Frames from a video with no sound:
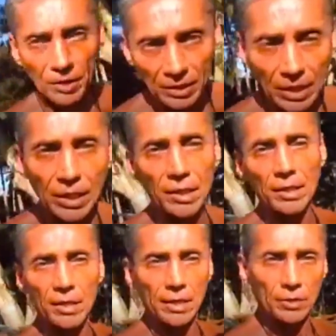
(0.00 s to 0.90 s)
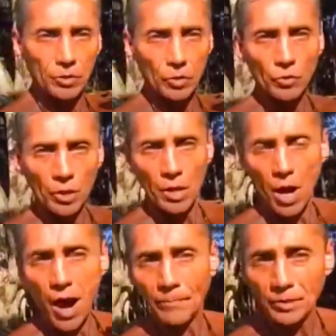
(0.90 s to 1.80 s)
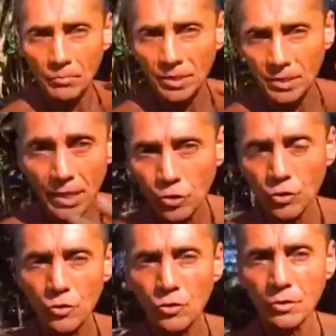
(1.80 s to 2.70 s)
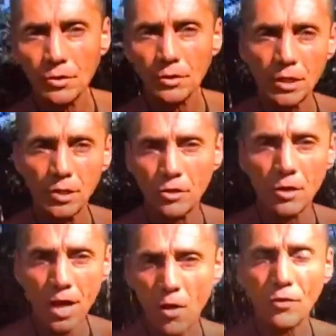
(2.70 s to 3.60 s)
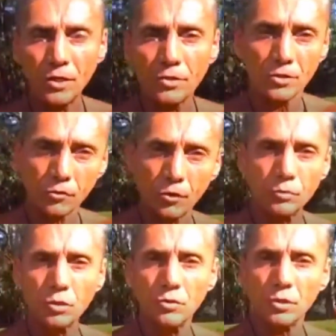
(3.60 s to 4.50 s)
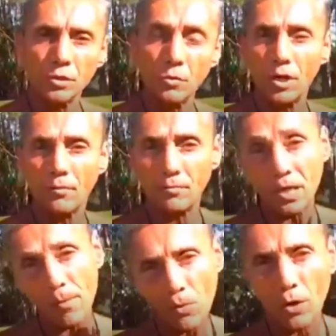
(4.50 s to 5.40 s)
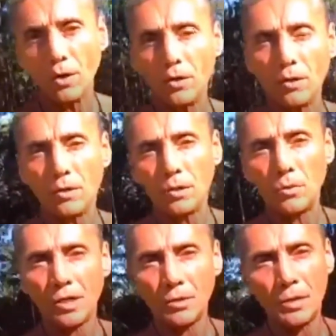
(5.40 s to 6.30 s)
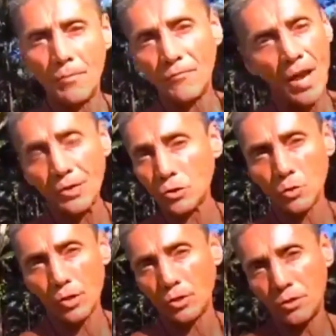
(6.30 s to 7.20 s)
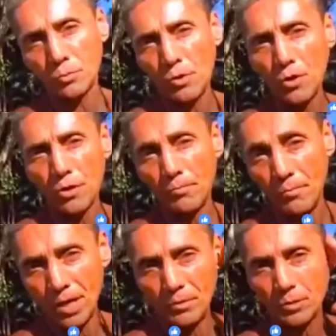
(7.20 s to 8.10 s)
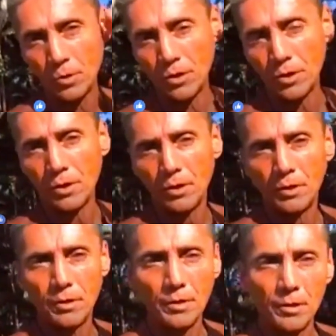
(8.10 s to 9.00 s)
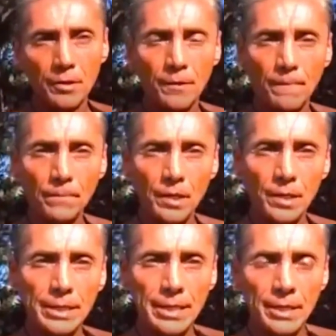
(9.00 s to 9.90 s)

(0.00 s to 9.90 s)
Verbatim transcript: D to optimizational. Okay, you're healthy, it's group two, and you want to become more. You want to become faster, quicker, and smarter, maybe smarter. Okay?